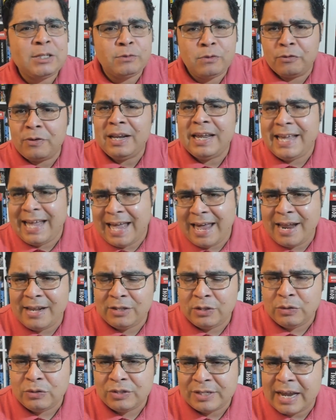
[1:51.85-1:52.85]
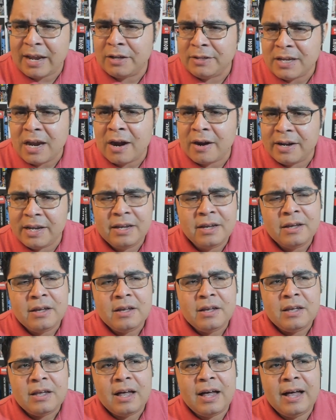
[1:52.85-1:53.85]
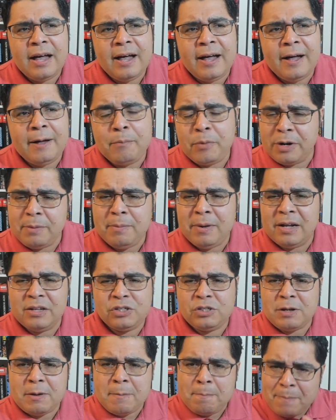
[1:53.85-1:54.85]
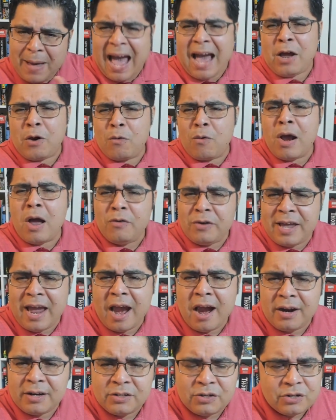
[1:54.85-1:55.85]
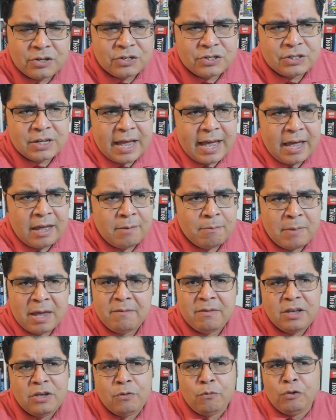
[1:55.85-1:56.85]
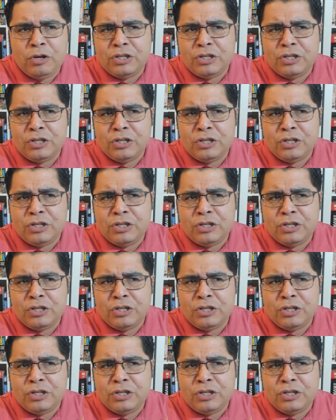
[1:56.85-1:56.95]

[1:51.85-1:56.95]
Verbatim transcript: were relegated to secondary, uh, pretty much background characters, and maybe we